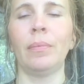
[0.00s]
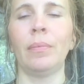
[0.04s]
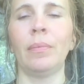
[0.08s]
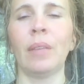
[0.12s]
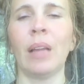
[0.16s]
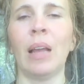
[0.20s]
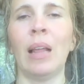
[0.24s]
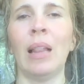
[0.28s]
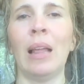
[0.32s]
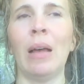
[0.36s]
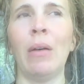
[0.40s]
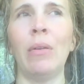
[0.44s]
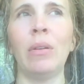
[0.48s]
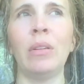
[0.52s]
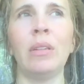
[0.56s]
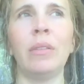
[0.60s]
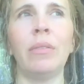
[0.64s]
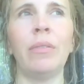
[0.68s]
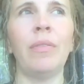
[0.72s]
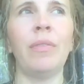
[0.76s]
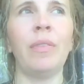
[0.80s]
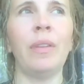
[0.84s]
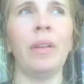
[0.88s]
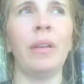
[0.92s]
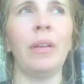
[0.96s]
Allow it to
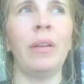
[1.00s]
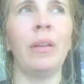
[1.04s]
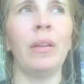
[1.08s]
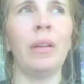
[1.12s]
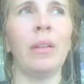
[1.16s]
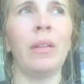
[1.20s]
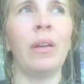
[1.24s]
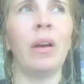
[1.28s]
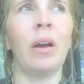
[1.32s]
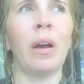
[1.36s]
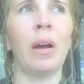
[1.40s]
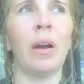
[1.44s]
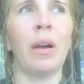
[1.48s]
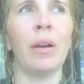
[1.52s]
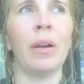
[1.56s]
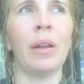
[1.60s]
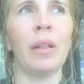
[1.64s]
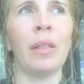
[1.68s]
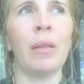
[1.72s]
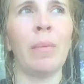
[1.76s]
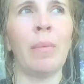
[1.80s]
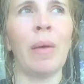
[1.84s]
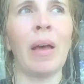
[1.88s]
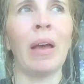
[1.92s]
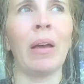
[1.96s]
fill the heart and
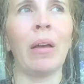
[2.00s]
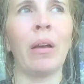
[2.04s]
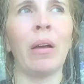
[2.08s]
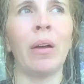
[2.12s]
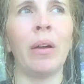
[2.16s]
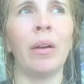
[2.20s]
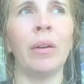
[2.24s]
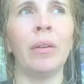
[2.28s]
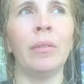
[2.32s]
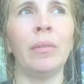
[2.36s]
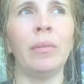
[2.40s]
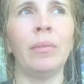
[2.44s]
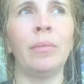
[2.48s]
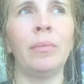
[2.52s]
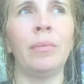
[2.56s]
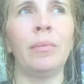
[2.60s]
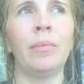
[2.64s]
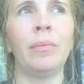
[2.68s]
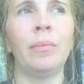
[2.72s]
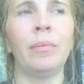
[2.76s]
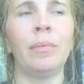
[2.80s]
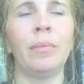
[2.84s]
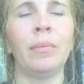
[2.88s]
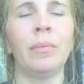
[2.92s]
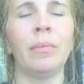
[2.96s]
the back heart.
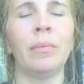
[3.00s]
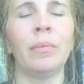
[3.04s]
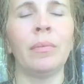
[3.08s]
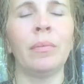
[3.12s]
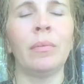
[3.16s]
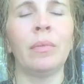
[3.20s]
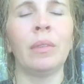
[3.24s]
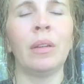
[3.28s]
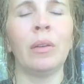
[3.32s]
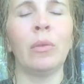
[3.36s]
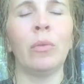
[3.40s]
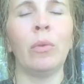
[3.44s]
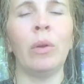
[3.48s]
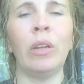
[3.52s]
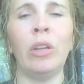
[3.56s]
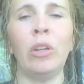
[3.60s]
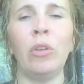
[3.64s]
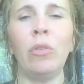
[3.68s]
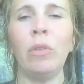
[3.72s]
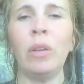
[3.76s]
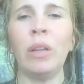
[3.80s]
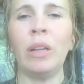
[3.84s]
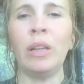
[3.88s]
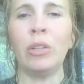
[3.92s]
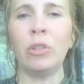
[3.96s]
When you
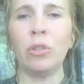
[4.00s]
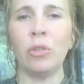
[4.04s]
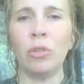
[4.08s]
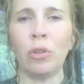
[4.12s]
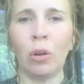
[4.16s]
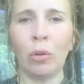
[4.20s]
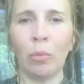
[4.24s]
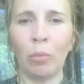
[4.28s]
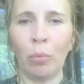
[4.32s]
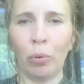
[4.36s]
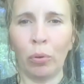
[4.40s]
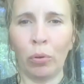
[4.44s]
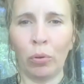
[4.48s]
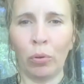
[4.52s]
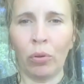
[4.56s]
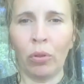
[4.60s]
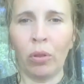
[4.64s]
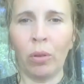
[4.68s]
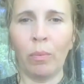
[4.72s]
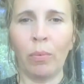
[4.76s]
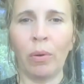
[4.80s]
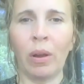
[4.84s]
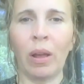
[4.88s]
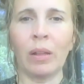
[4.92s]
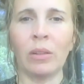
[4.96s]
need to, don't pull the
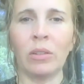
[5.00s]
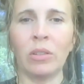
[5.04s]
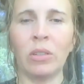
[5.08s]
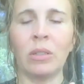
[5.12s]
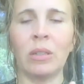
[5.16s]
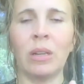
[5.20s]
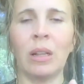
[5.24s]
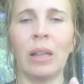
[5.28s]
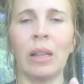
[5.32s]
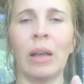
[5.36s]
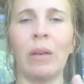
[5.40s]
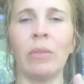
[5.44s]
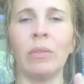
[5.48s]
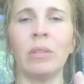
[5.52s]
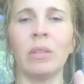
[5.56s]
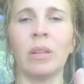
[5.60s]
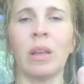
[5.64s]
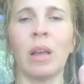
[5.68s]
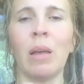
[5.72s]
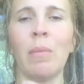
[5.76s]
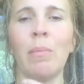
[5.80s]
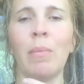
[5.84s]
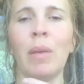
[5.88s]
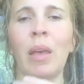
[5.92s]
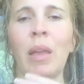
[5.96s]
breath, just allow it to
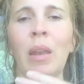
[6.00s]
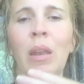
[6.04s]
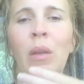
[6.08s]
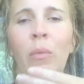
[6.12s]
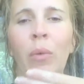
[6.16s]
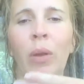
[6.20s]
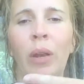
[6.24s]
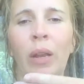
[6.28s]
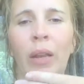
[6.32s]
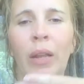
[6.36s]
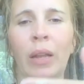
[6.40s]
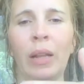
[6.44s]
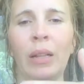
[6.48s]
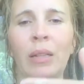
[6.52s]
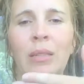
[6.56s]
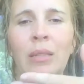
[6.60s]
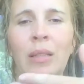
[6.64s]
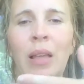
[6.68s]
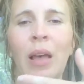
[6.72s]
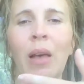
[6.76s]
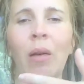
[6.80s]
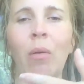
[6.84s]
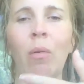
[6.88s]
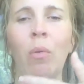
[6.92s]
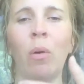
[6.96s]
come in. And when it hits
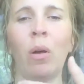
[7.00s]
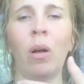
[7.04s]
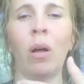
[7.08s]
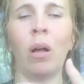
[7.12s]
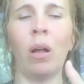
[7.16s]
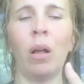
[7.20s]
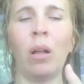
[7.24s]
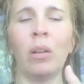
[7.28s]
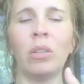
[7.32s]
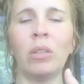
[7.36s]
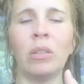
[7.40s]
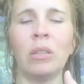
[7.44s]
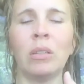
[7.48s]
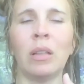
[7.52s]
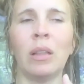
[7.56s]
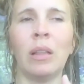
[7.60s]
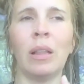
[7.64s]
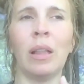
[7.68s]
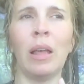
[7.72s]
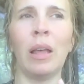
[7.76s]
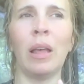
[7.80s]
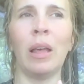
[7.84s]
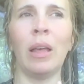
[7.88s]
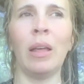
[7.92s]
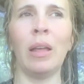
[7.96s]
that wall, just
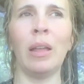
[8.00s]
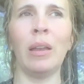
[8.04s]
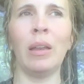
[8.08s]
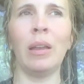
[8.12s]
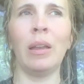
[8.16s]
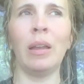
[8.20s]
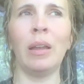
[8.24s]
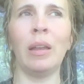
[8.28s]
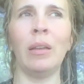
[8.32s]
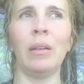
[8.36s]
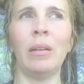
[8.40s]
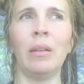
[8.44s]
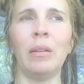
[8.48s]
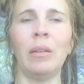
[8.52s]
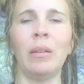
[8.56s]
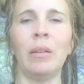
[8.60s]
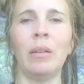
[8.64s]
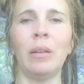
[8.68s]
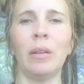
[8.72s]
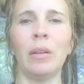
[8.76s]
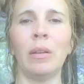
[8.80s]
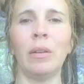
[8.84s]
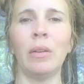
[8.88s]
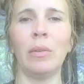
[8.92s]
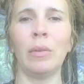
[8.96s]
let it
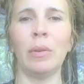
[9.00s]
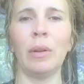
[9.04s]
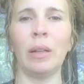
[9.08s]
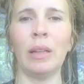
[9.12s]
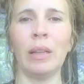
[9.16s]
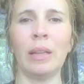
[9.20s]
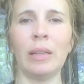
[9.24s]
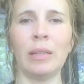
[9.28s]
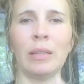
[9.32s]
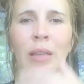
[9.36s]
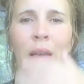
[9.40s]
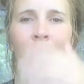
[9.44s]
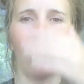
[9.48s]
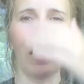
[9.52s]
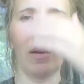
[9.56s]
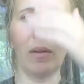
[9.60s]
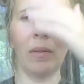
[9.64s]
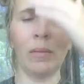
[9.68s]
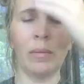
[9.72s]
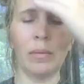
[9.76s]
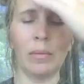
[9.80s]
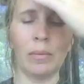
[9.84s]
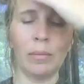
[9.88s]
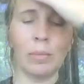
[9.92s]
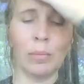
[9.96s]
release out,
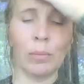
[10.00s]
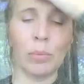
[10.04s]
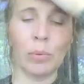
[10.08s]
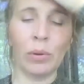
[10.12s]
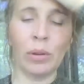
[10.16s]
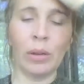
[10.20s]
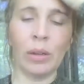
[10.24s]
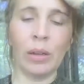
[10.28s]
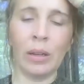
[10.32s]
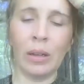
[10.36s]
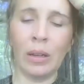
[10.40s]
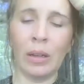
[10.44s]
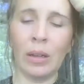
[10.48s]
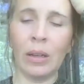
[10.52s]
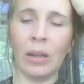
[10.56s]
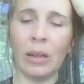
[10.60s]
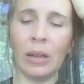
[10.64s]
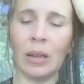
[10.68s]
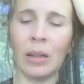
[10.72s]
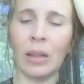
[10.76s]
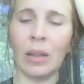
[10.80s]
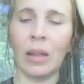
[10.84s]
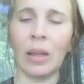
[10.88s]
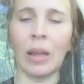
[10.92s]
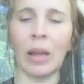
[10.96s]

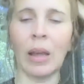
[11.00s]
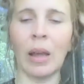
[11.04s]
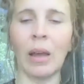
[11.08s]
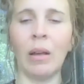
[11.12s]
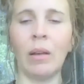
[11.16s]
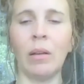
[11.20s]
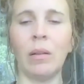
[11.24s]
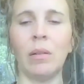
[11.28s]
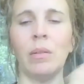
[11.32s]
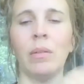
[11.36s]
breathing out.